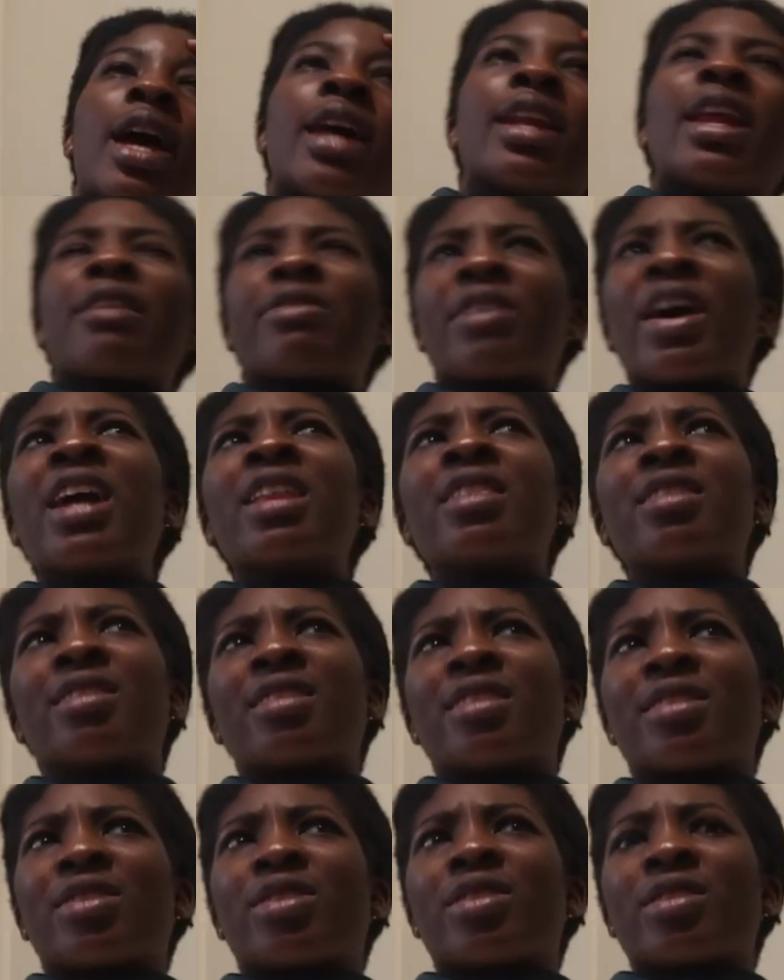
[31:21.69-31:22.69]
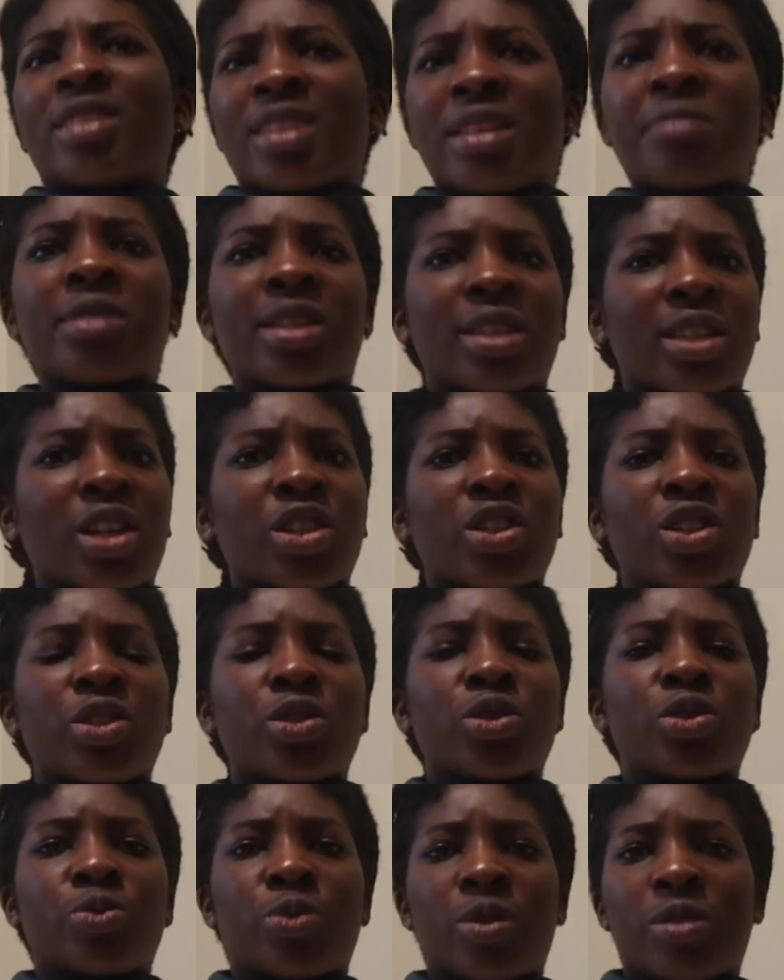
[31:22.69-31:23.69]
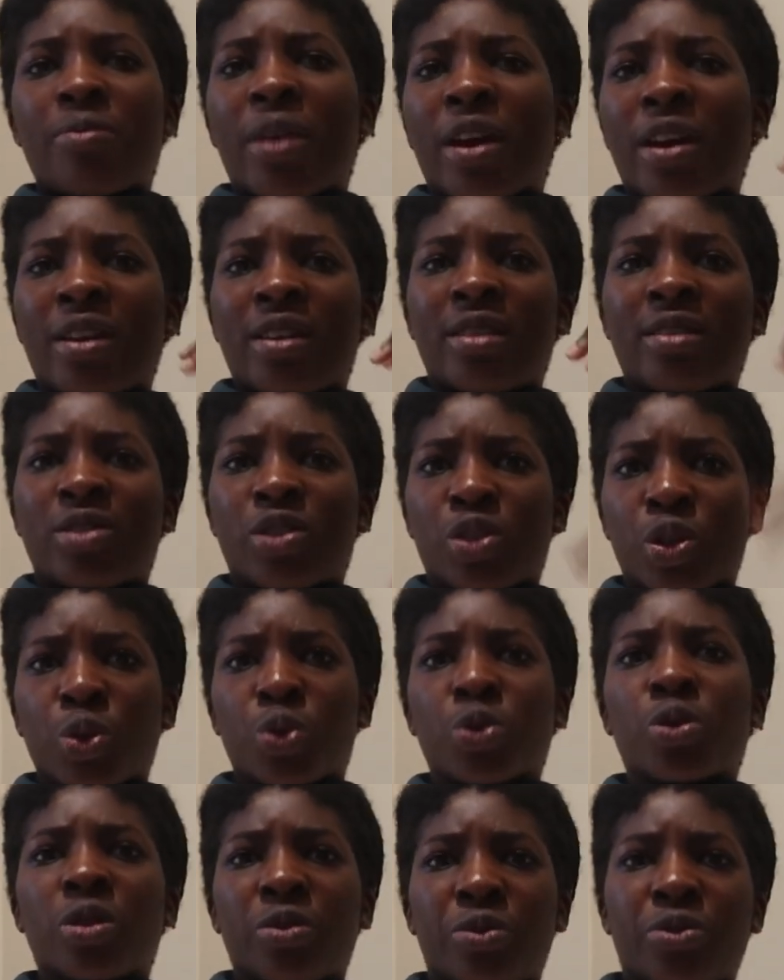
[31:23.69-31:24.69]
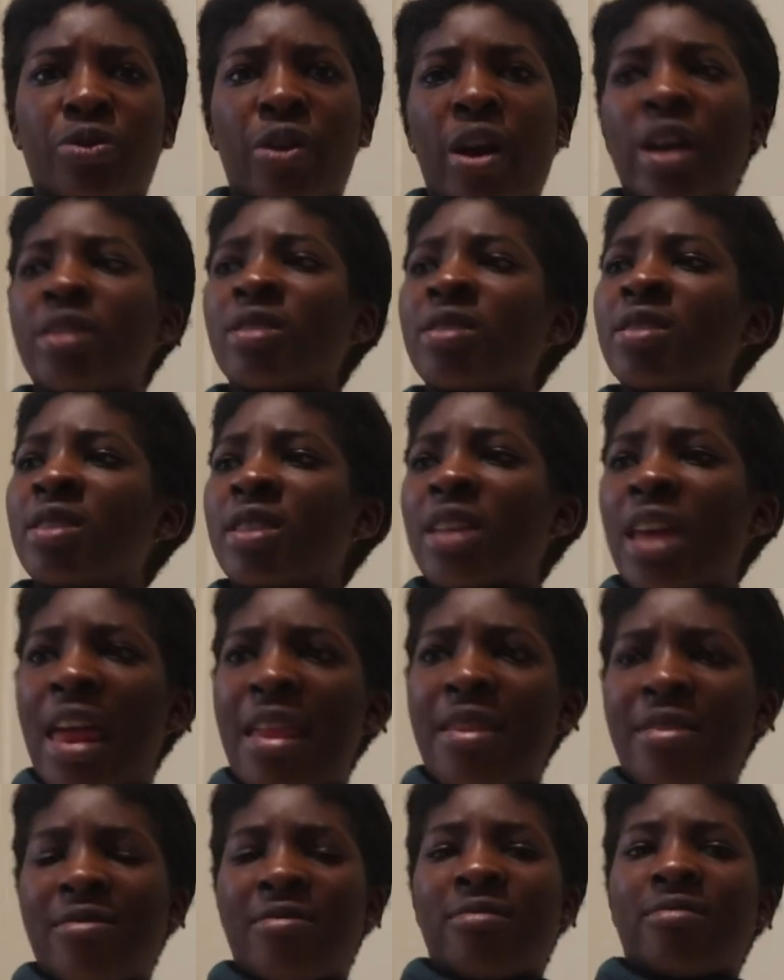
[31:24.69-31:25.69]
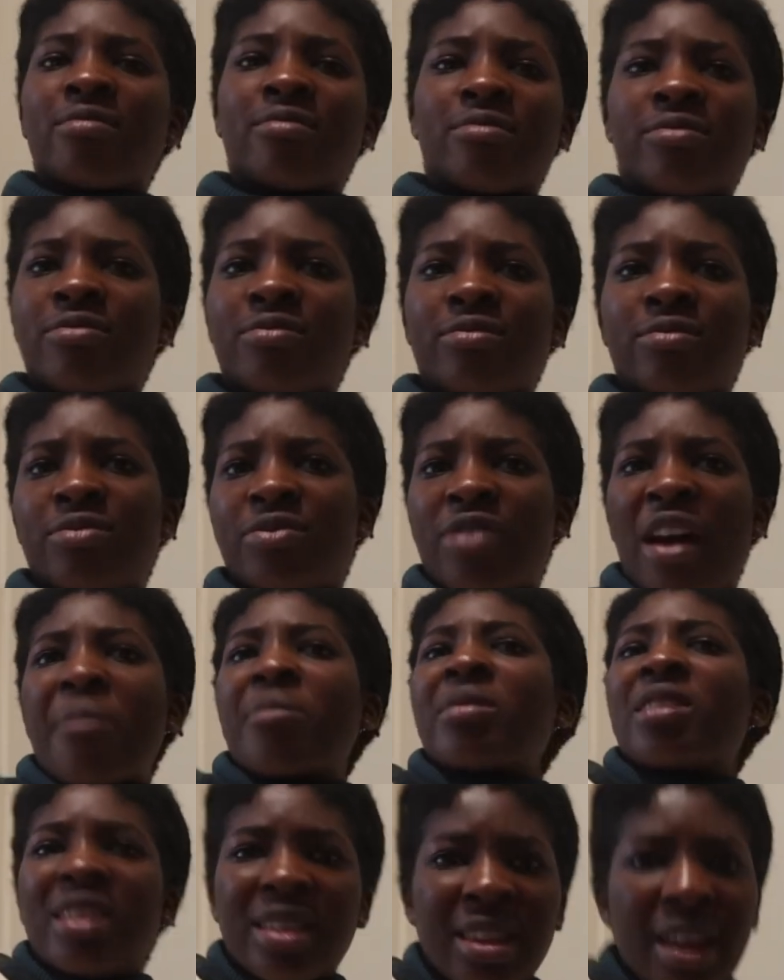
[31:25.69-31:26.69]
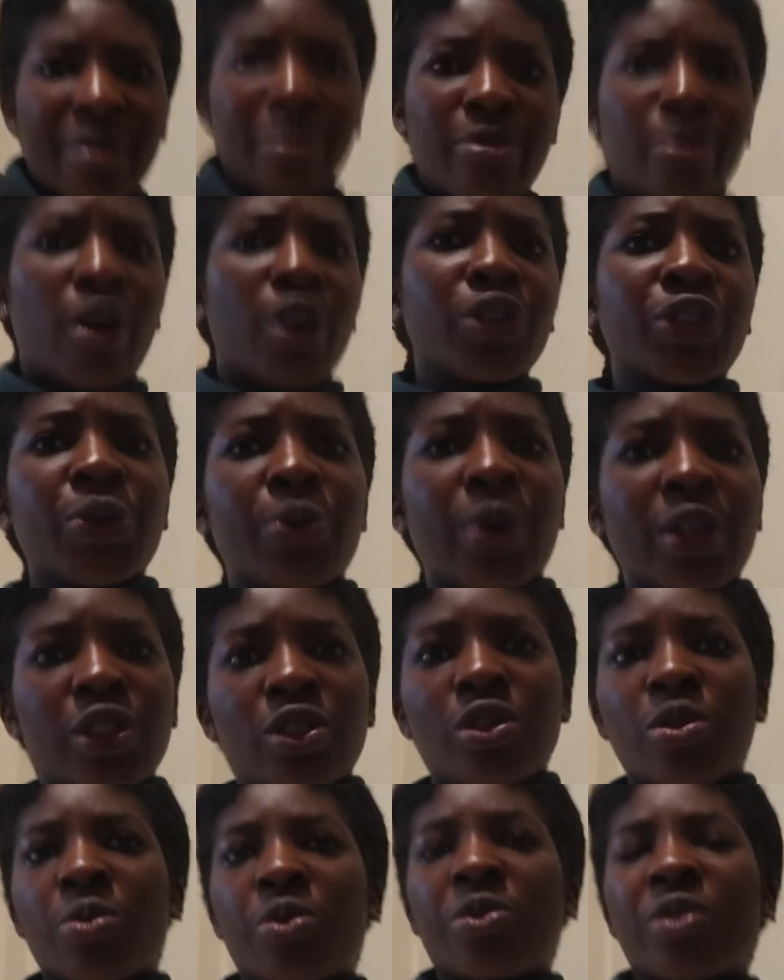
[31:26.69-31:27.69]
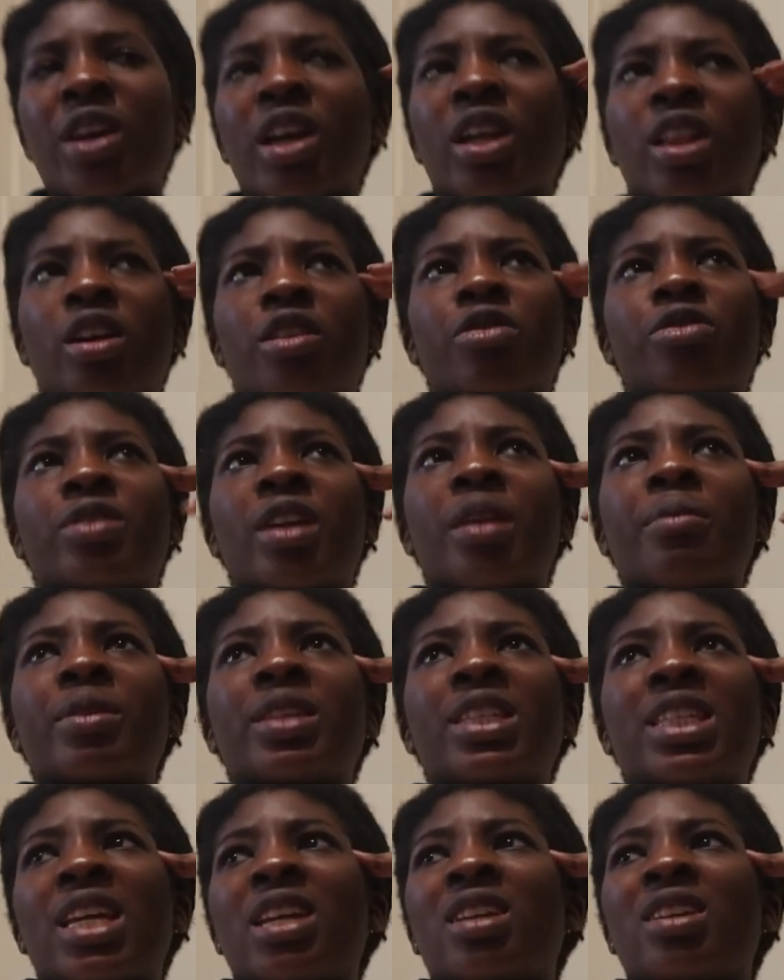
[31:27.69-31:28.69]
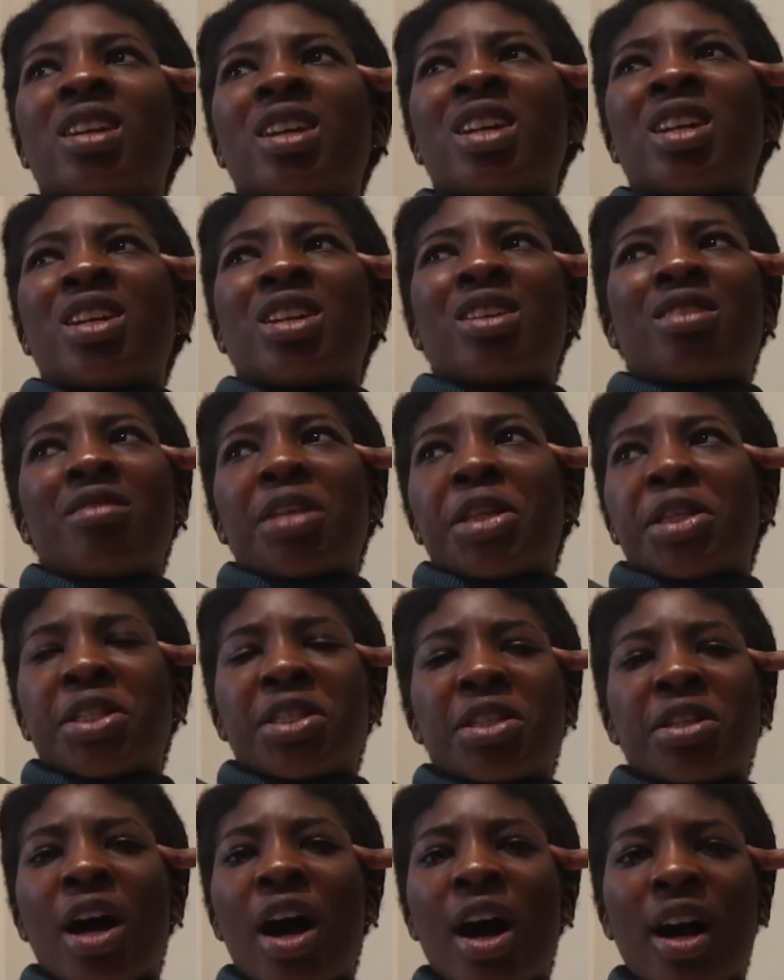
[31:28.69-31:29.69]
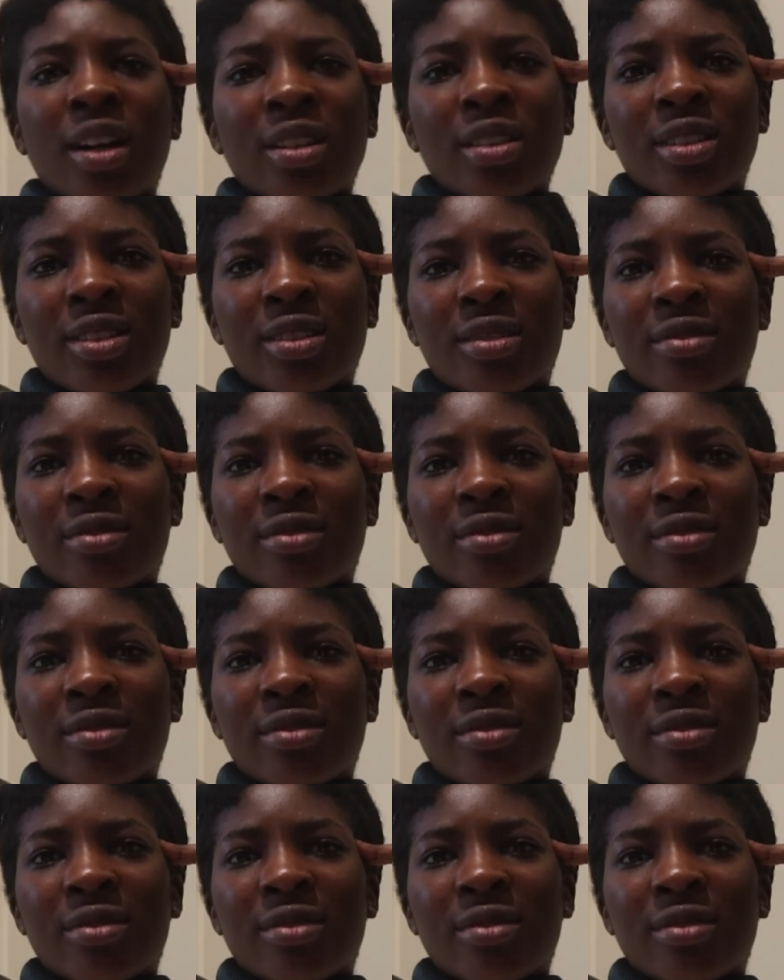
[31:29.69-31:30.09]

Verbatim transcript: And I've had the same discussions with my circle of friends and family that have also watched the movie. A lot of them have said it's not,